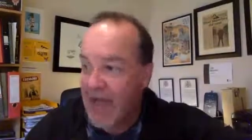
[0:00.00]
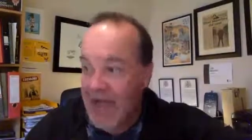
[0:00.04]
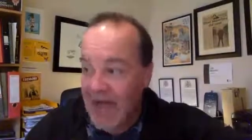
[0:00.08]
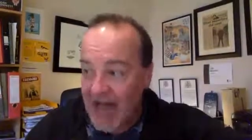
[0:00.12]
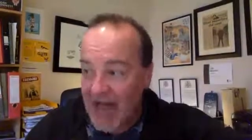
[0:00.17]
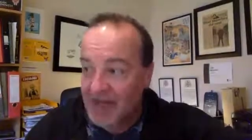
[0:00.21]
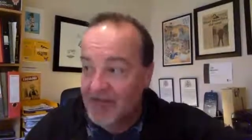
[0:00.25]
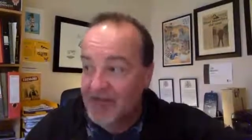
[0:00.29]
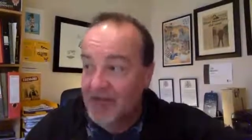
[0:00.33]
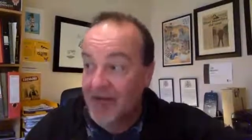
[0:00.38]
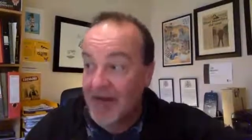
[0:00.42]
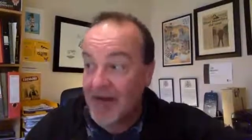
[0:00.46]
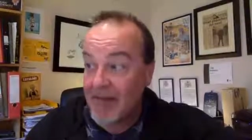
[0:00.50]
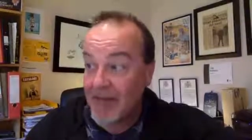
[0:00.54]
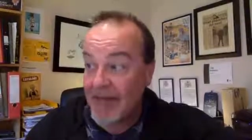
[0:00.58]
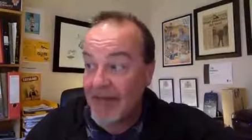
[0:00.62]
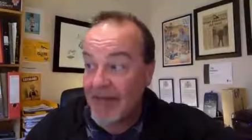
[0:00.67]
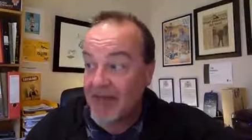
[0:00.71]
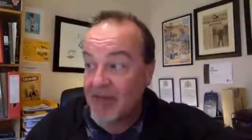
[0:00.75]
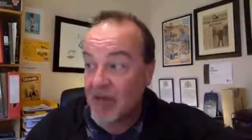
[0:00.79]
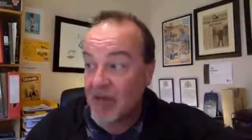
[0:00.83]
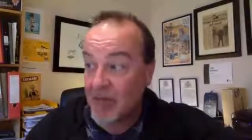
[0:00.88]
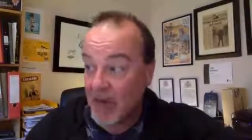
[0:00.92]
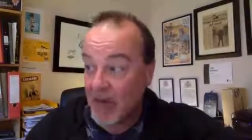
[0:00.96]
After I
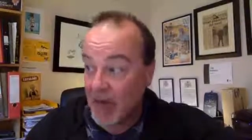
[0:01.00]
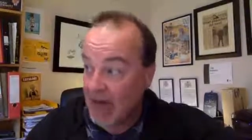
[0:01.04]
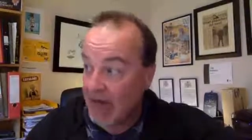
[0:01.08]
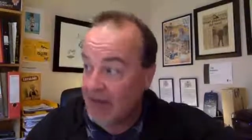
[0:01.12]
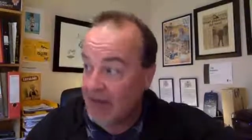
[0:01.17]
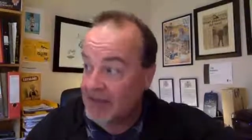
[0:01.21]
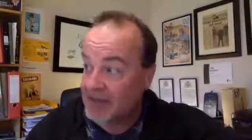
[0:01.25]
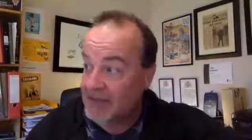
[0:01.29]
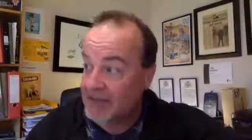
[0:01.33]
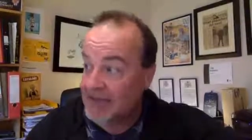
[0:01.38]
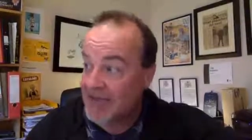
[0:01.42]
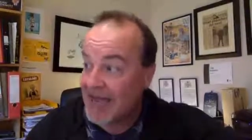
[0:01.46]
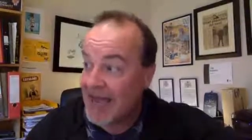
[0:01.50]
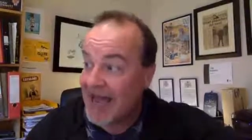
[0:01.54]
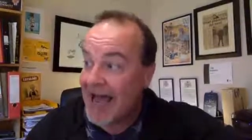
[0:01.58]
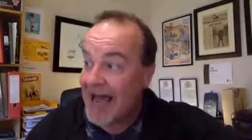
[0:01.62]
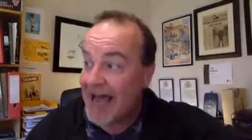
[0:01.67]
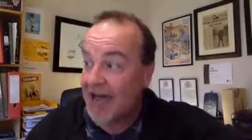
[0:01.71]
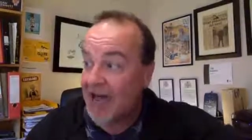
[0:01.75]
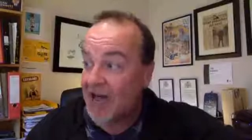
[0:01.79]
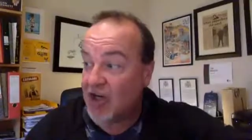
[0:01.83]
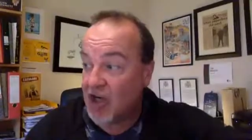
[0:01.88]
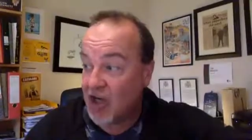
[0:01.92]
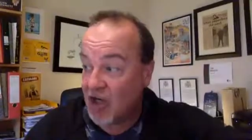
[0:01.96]
met her parents
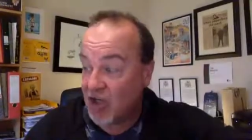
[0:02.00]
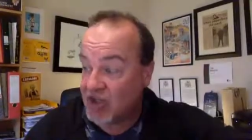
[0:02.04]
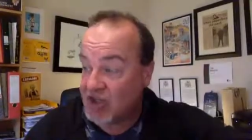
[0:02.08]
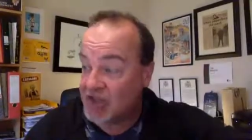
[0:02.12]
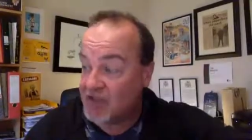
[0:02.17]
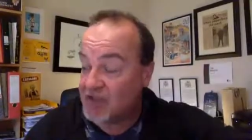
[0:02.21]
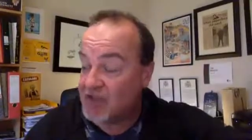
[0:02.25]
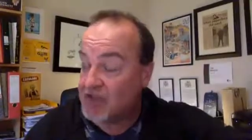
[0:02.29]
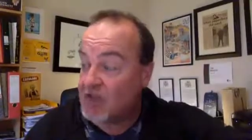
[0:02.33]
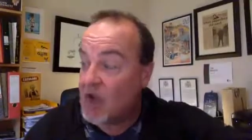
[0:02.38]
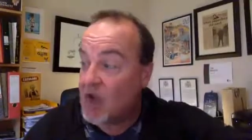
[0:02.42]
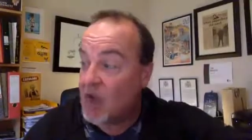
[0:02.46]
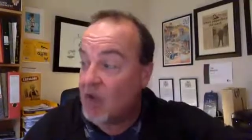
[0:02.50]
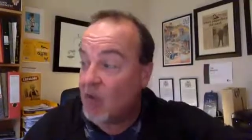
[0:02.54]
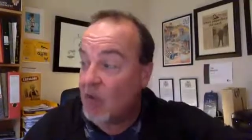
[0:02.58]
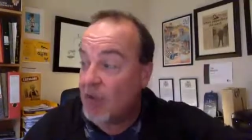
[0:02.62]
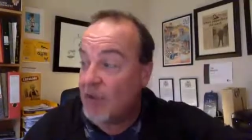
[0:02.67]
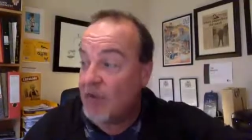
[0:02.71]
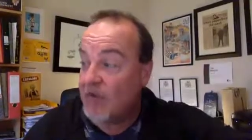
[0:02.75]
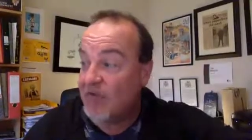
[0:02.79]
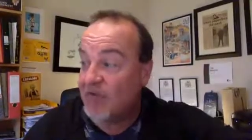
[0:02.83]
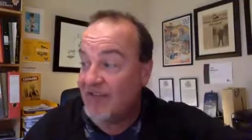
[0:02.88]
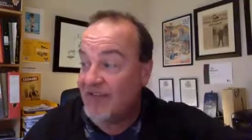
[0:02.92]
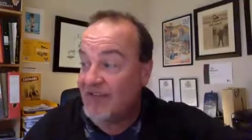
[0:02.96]
and her cousins,
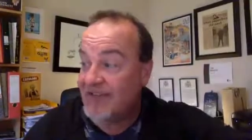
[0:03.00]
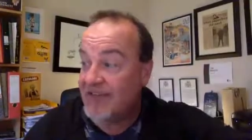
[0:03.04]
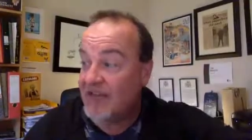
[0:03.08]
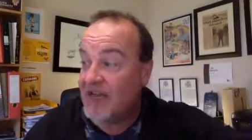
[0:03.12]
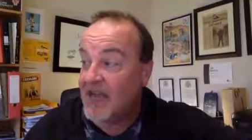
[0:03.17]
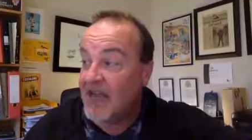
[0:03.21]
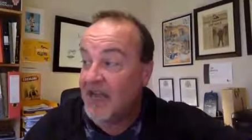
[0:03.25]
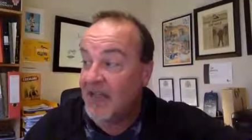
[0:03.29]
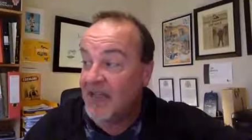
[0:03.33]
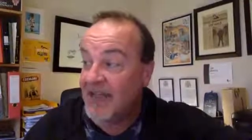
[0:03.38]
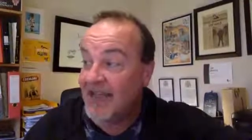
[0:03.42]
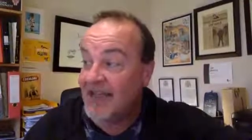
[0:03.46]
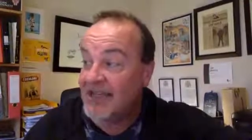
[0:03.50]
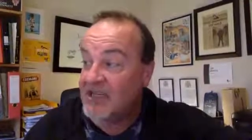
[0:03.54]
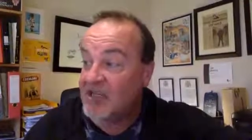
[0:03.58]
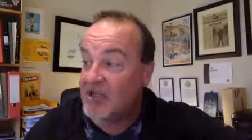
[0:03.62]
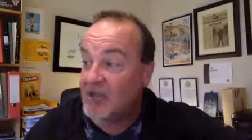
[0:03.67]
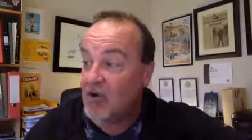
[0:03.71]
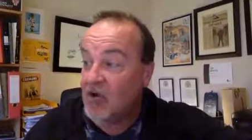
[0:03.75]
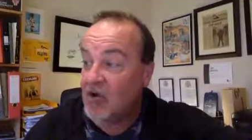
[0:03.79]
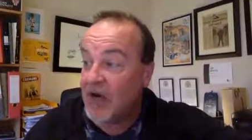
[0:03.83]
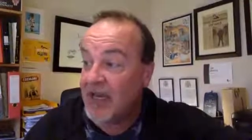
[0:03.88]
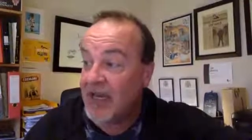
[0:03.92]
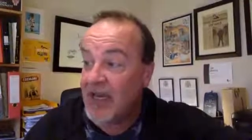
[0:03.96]
we would visit the
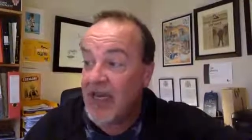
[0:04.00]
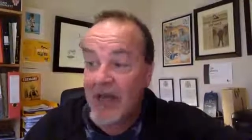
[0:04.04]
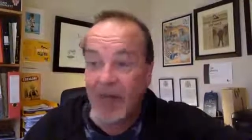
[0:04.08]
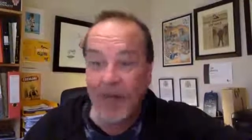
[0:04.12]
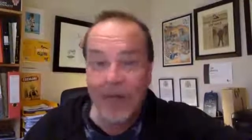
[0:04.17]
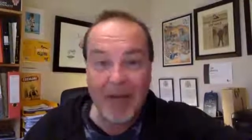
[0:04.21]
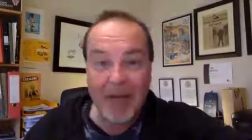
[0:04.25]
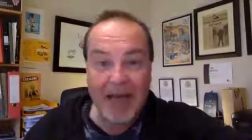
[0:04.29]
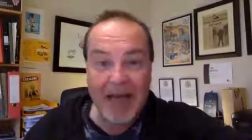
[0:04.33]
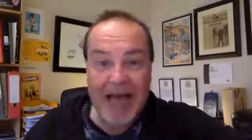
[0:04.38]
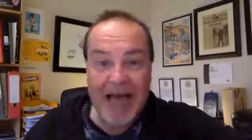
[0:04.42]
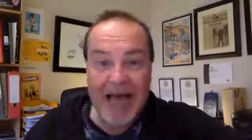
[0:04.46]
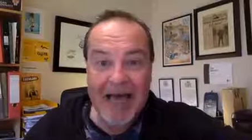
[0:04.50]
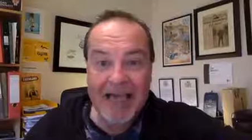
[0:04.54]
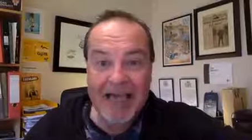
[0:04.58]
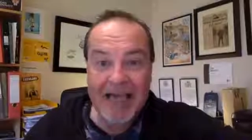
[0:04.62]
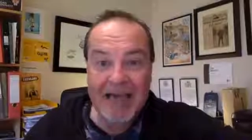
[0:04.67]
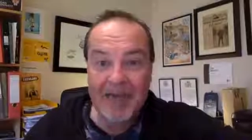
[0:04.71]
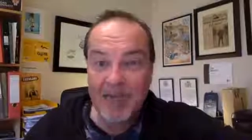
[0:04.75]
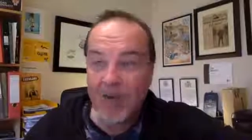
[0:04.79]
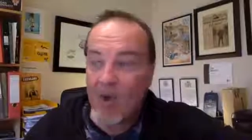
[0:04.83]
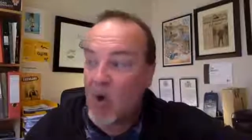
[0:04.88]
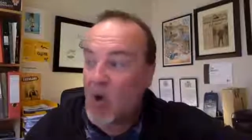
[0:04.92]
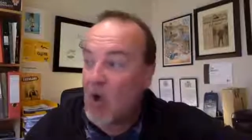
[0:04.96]
historic
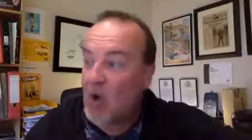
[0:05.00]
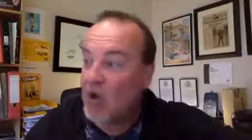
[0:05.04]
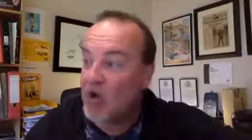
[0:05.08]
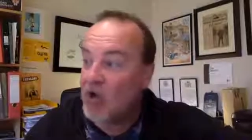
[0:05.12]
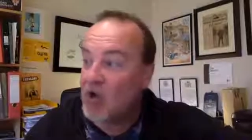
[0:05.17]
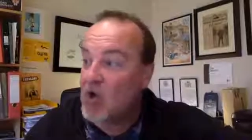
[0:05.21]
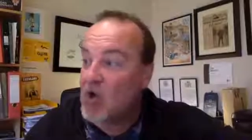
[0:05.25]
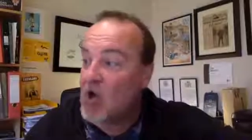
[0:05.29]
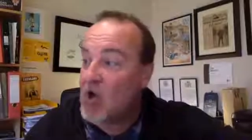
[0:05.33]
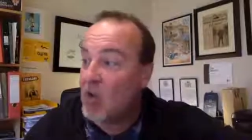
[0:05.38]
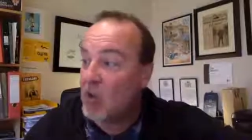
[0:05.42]
Balachi Bawn,